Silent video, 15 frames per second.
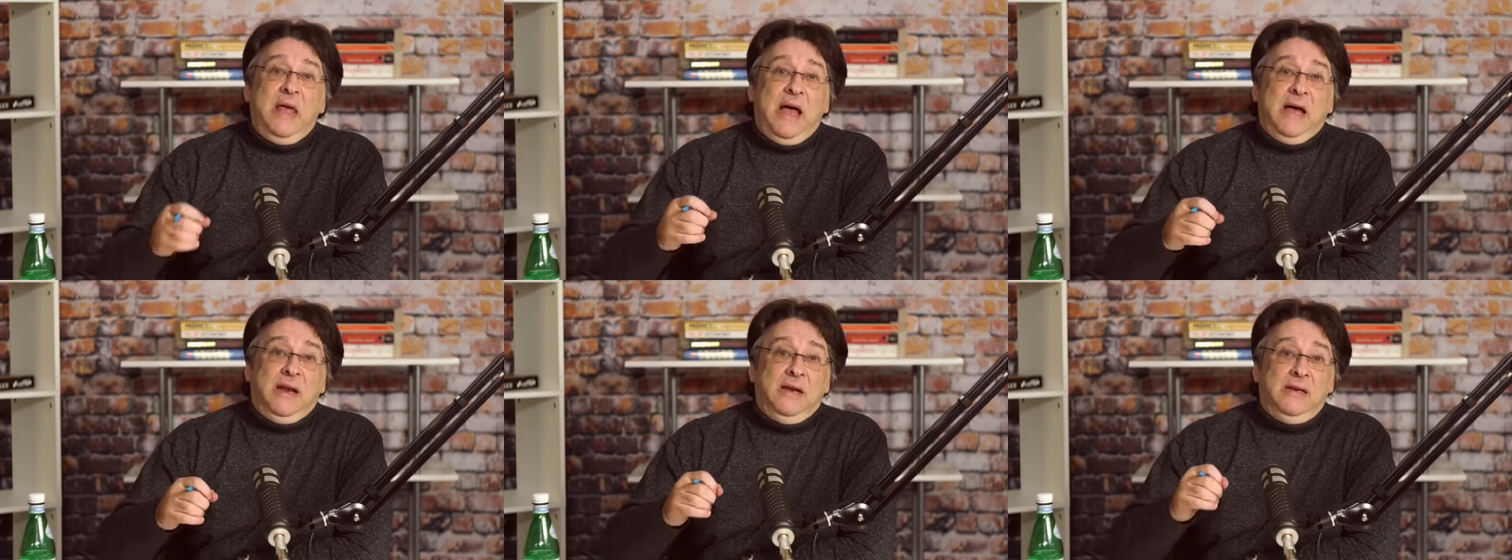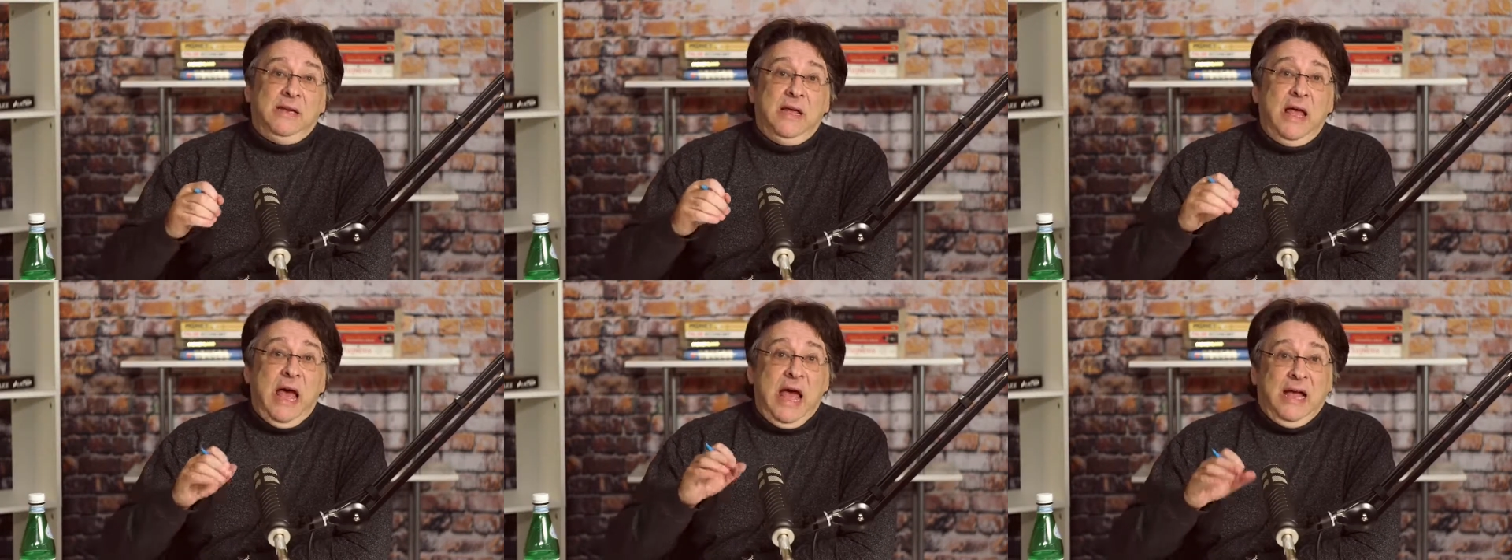And
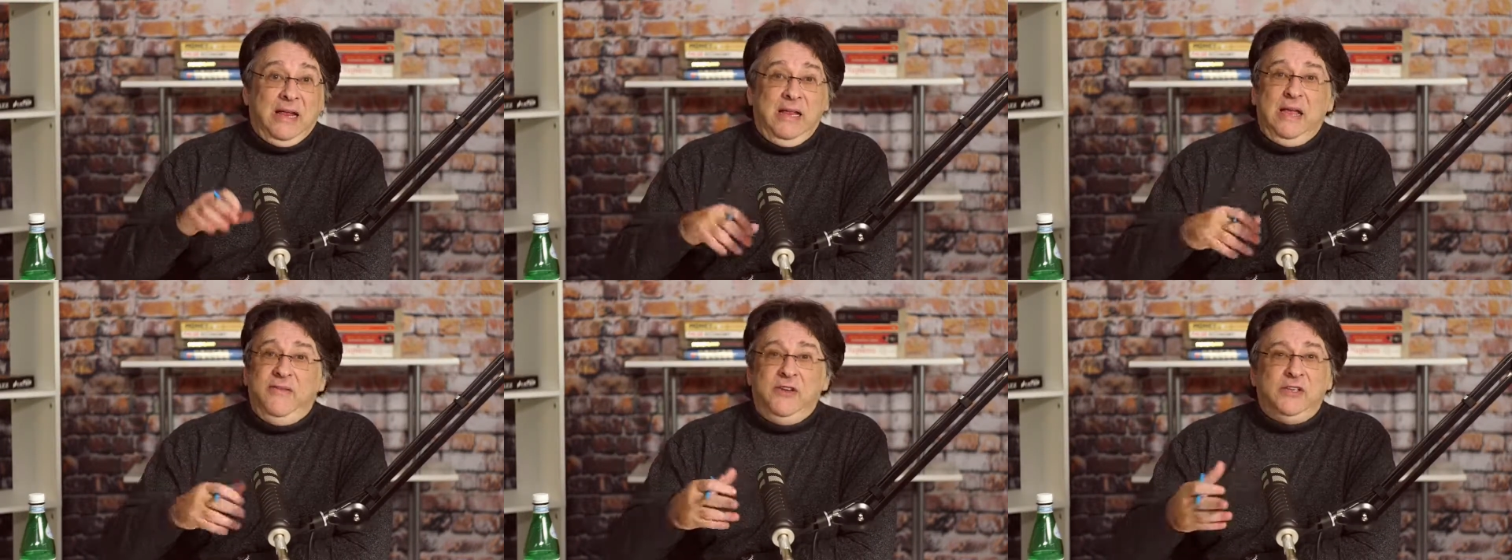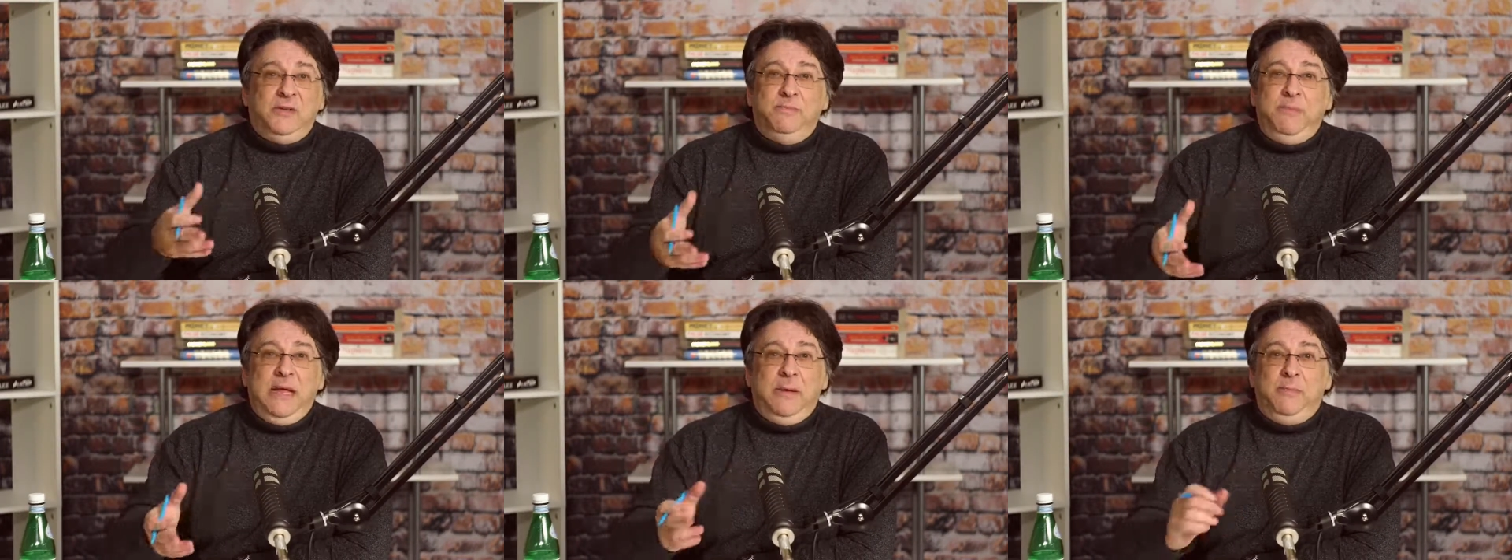I can give you
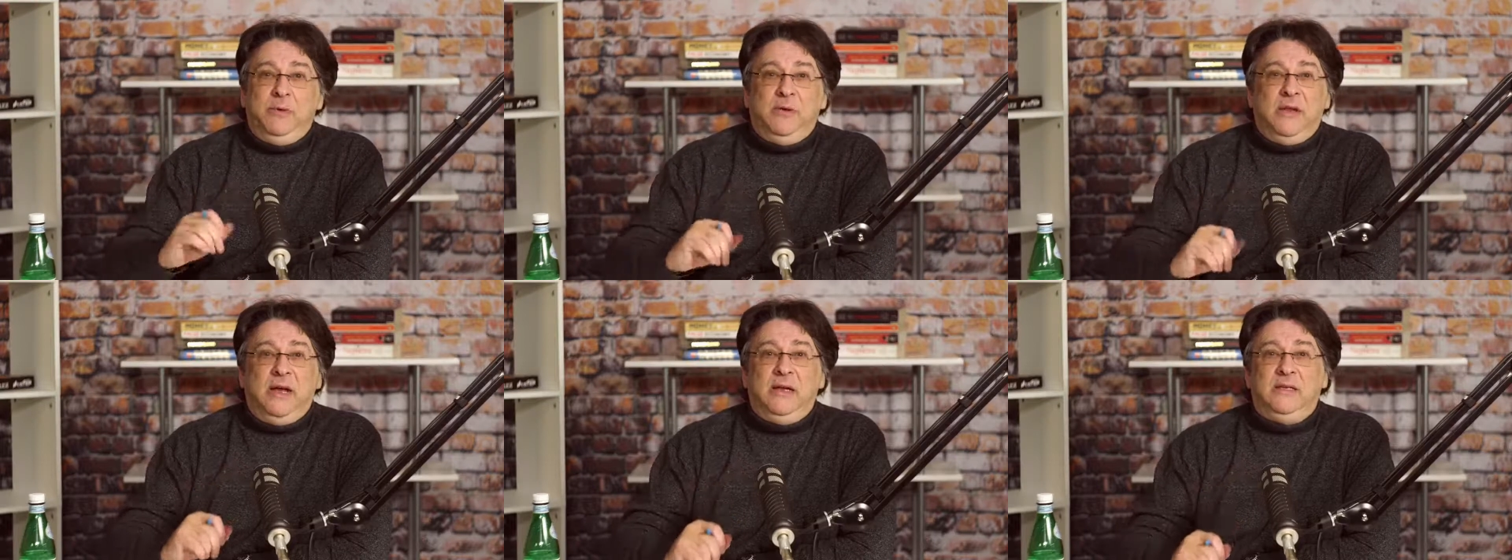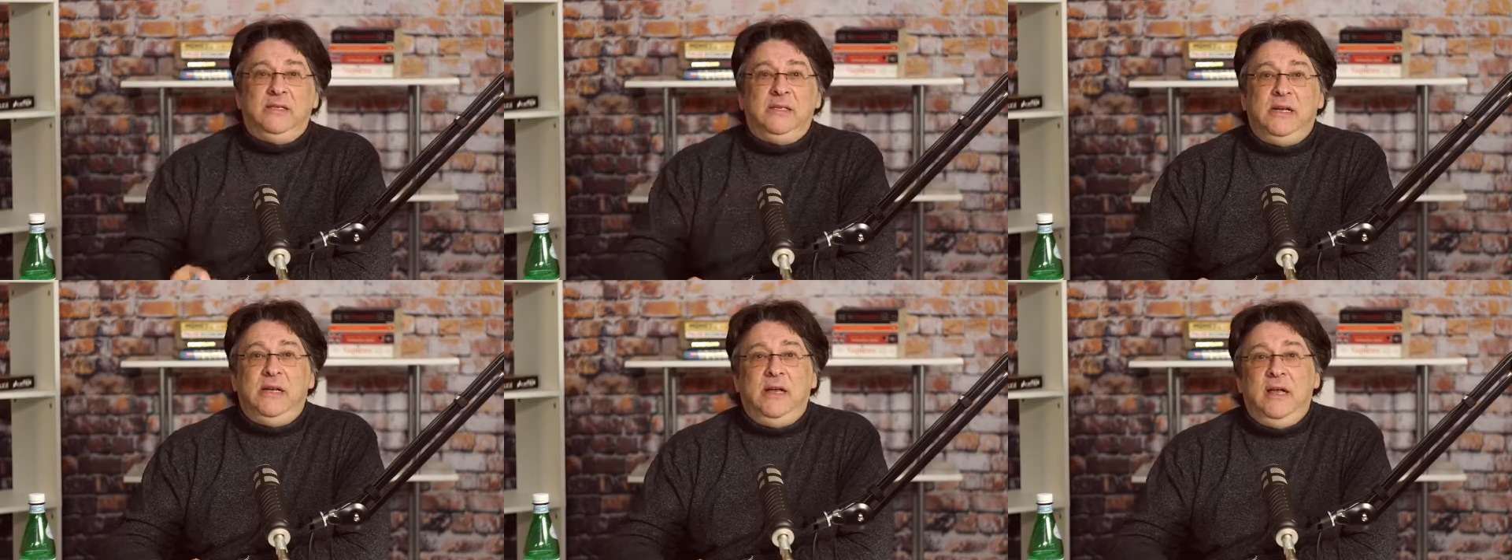some people
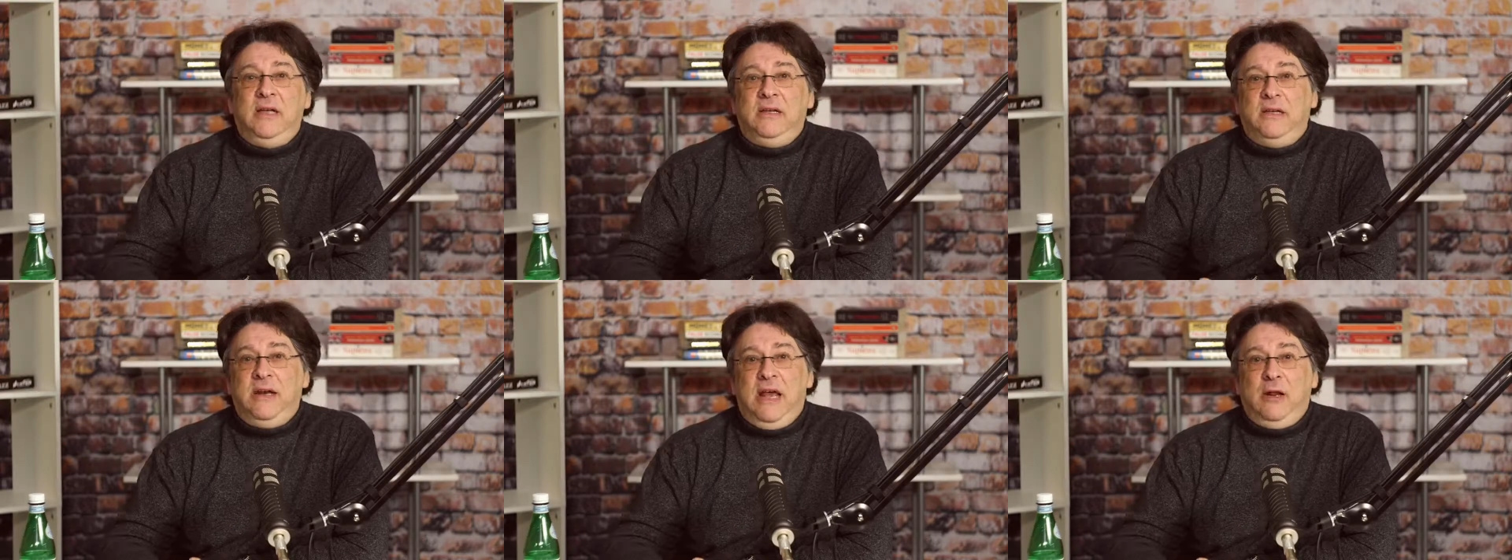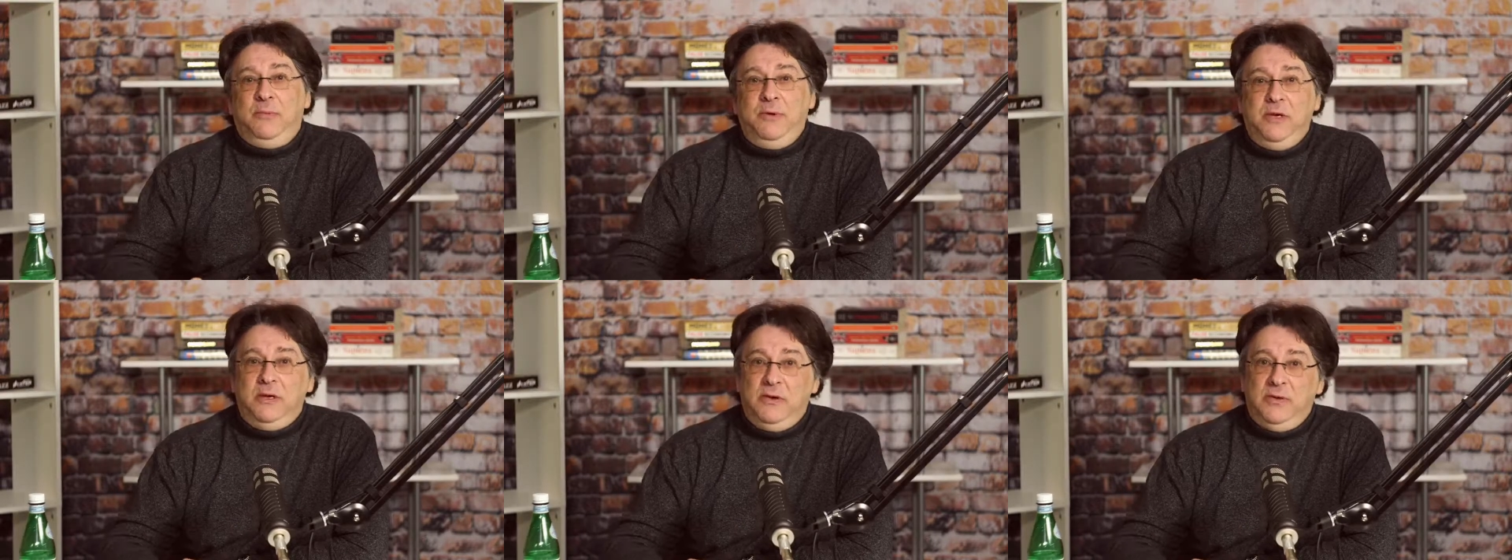that can
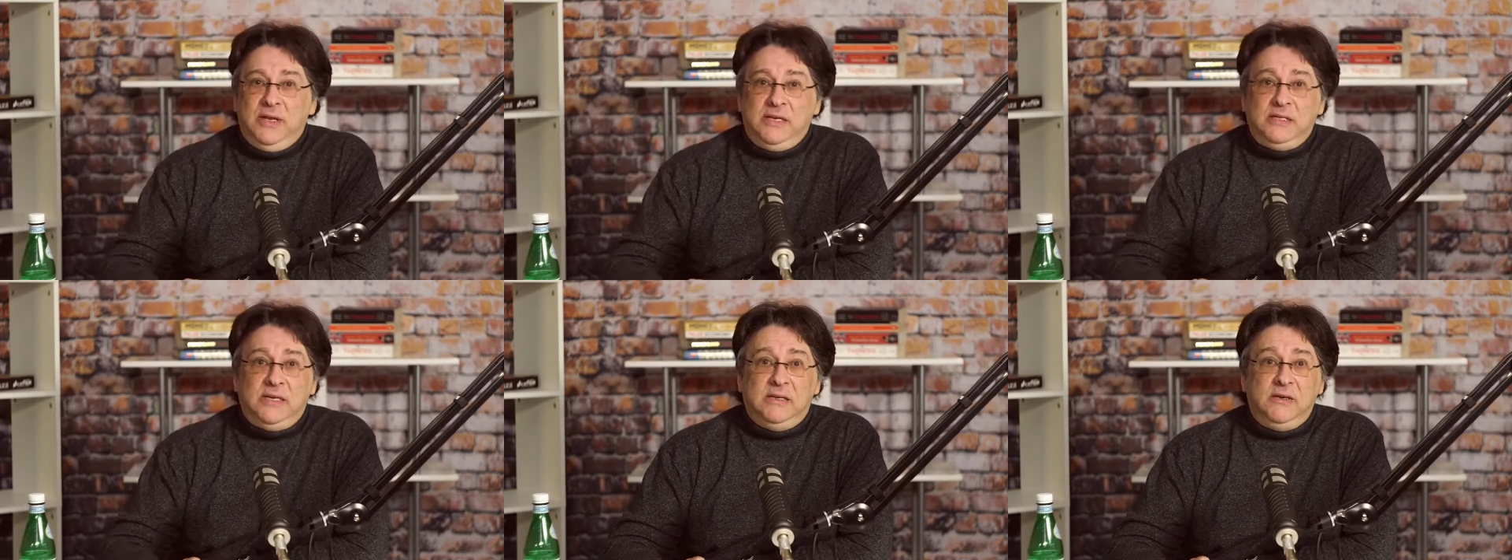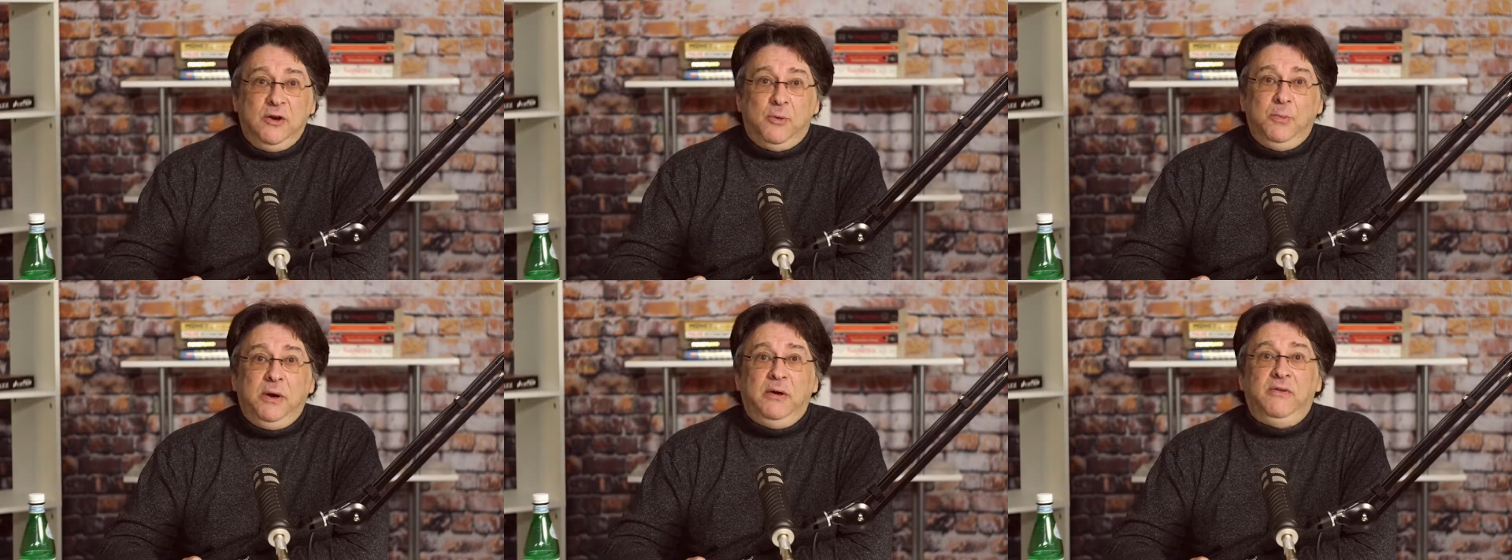help you do this at
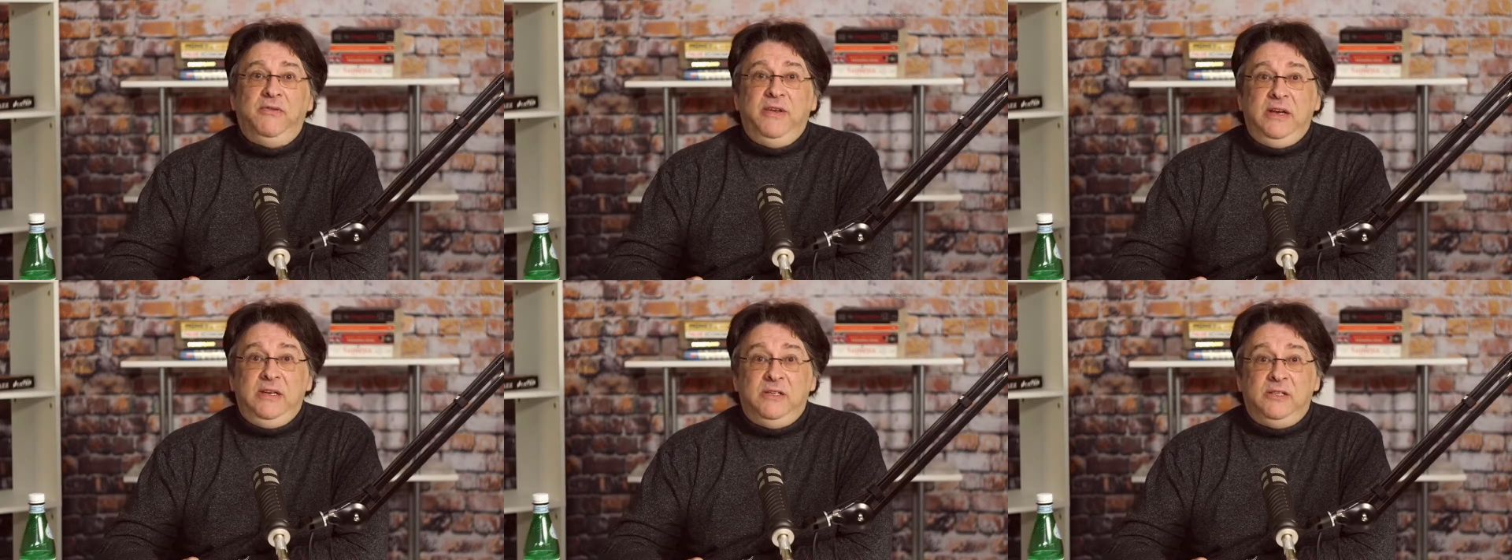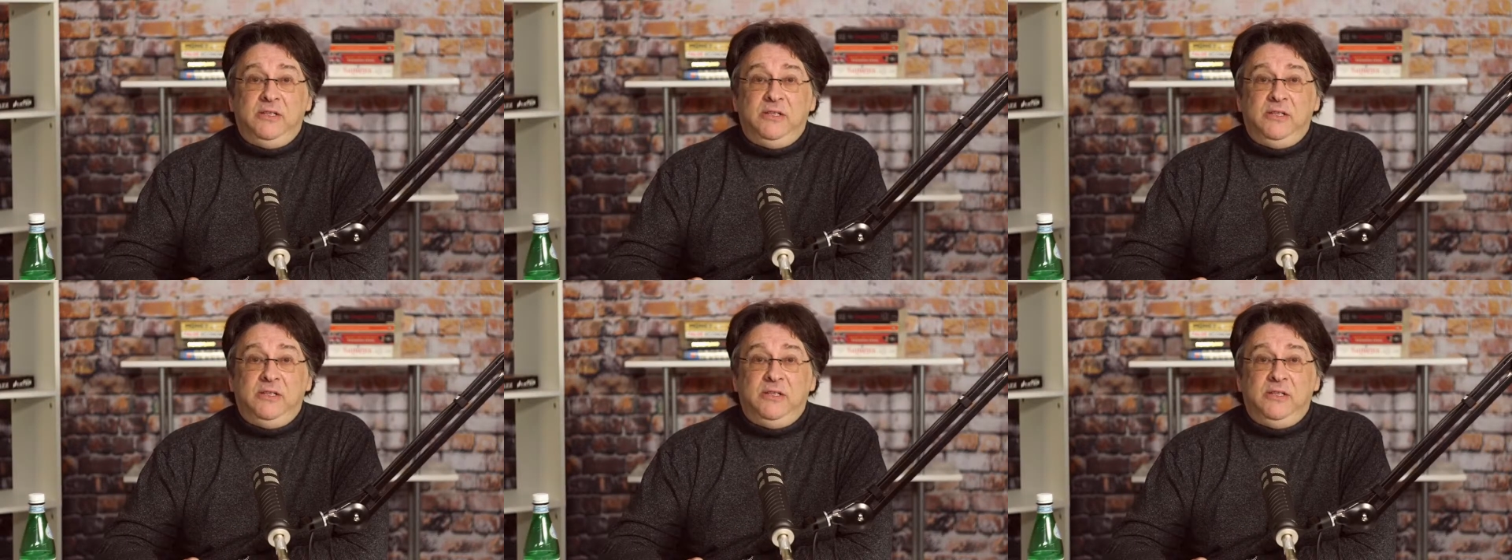nominal fees.